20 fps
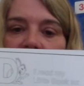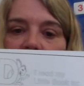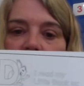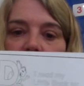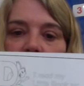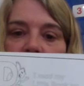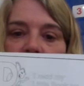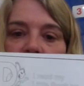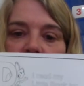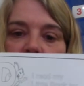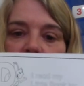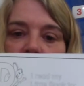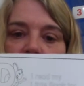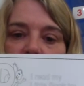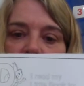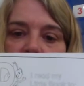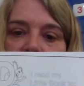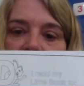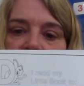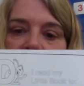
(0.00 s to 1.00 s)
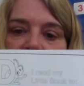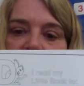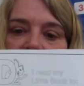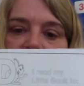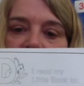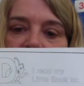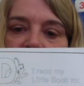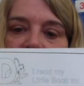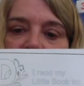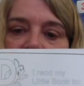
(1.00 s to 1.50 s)
When we do it more than once.
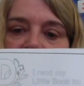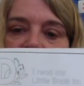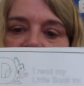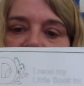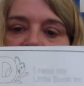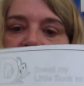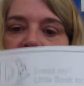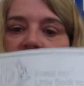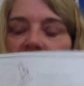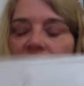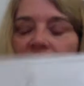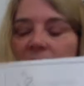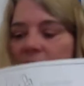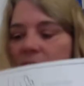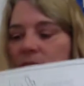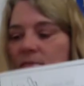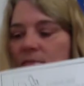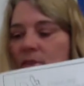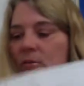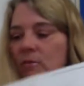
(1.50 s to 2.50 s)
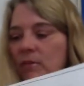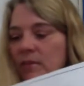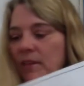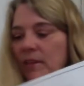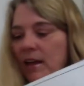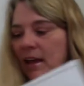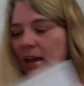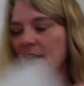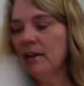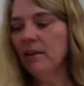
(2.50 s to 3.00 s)
Have fun with
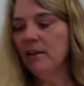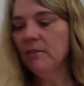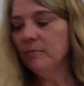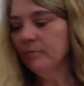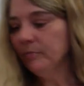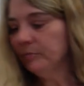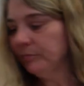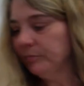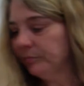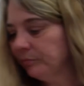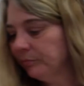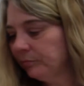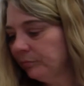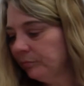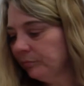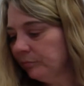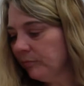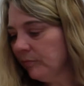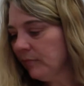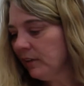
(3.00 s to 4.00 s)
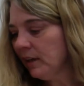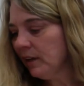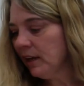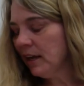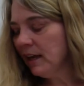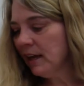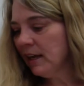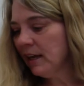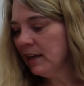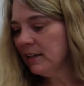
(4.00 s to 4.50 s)
that.
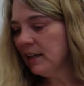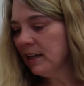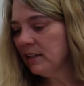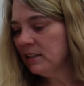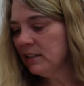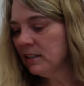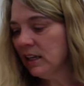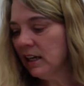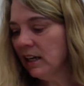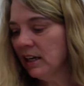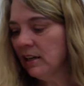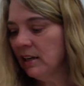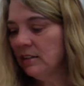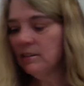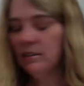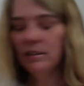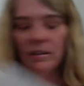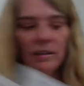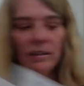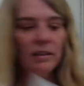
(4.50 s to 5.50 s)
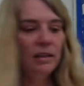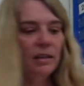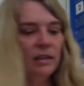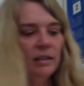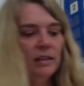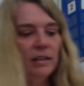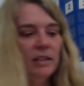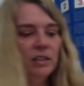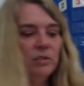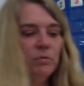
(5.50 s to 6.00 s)
And SKs,
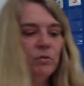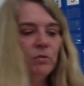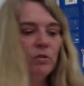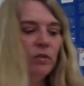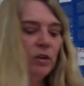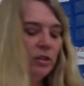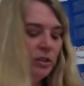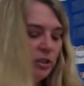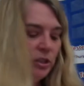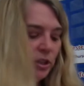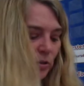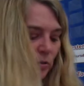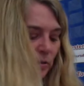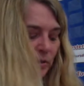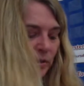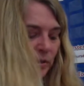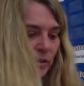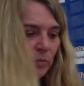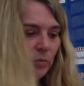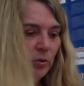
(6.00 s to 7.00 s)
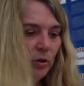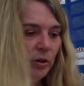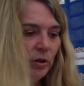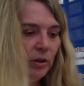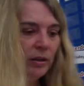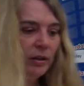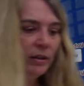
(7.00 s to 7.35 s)
let's move on to your little book.